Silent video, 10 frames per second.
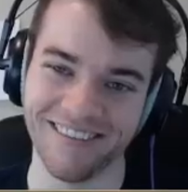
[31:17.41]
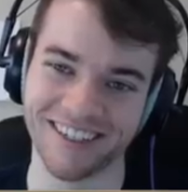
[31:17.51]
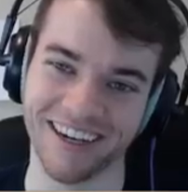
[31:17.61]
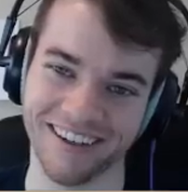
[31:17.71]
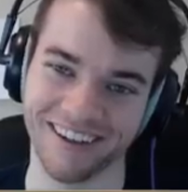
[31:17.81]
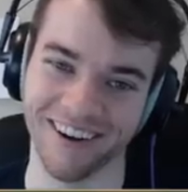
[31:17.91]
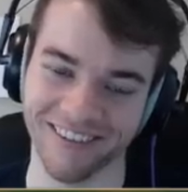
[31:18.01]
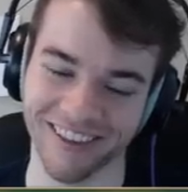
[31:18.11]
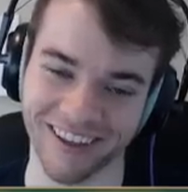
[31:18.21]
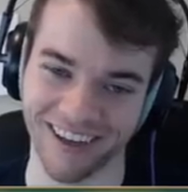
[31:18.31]
I'm scared to go
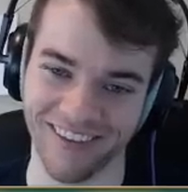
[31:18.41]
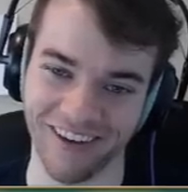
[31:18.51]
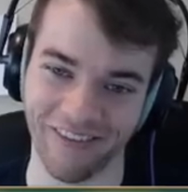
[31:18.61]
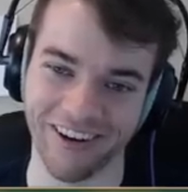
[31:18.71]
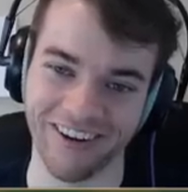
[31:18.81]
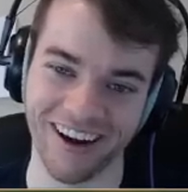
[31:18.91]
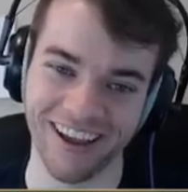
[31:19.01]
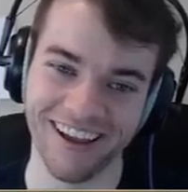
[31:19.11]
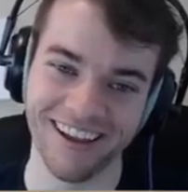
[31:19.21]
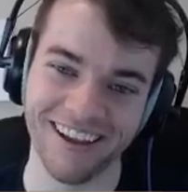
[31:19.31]
over look at my phone.
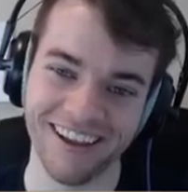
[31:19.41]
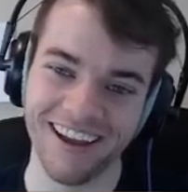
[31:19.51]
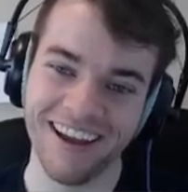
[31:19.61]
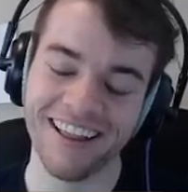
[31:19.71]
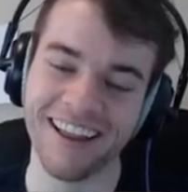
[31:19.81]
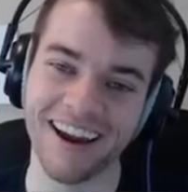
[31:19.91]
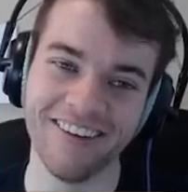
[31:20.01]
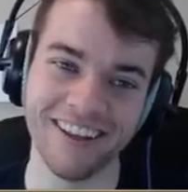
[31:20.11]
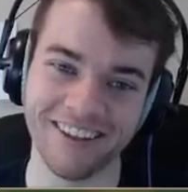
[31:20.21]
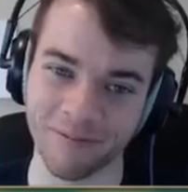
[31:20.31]
Like, I
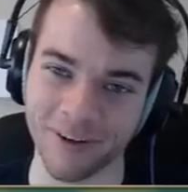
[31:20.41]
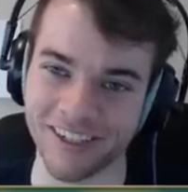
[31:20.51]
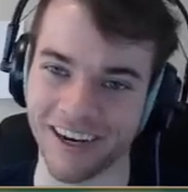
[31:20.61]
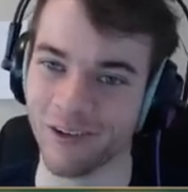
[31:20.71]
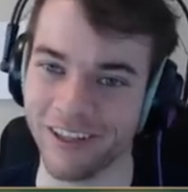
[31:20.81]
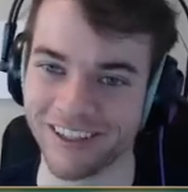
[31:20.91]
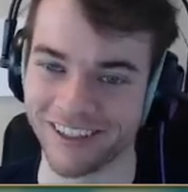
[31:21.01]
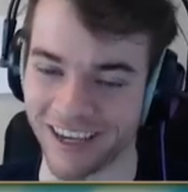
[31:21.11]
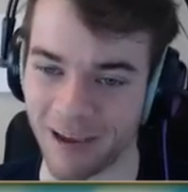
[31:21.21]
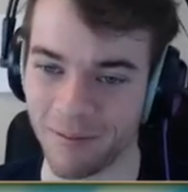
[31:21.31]
really do appreciate everyone that
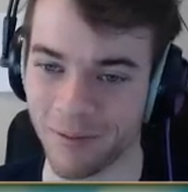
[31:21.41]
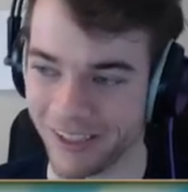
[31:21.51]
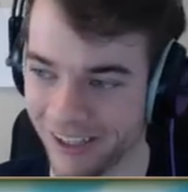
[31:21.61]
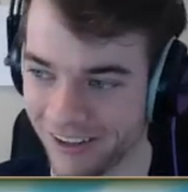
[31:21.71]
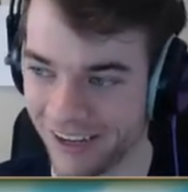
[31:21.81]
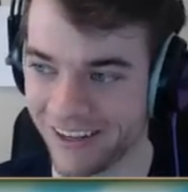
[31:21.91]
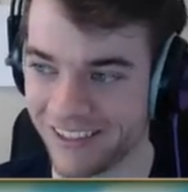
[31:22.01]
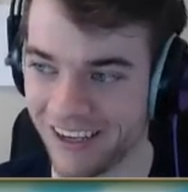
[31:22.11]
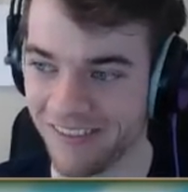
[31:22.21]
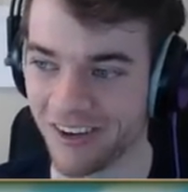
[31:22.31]
says, like, happy birthday and all that kind of
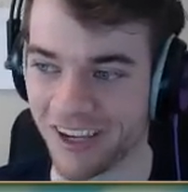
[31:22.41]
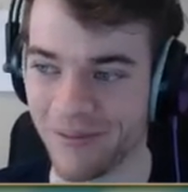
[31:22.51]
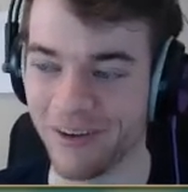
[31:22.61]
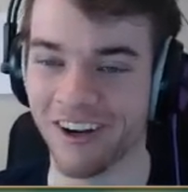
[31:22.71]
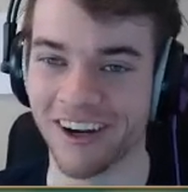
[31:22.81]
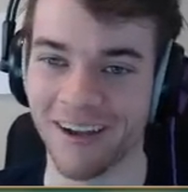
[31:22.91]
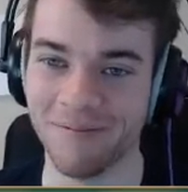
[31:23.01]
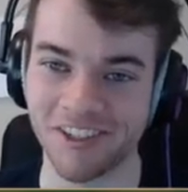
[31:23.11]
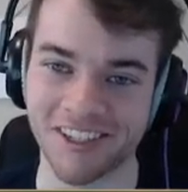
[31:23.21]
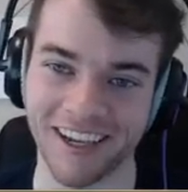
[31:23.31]
stuff. Don't get me wrong. I'm
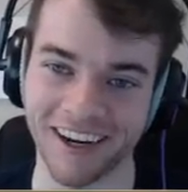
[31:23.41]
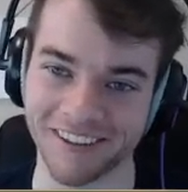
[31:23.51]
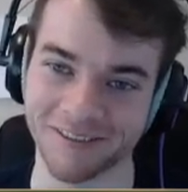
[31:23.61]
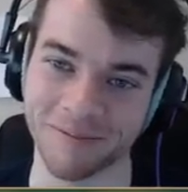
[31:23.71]
just scared to